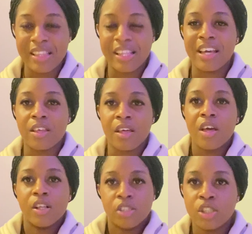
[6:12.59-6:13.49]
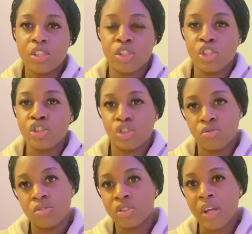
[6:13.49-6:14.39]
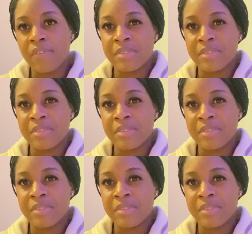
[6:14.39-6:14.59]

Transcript: Like, just do something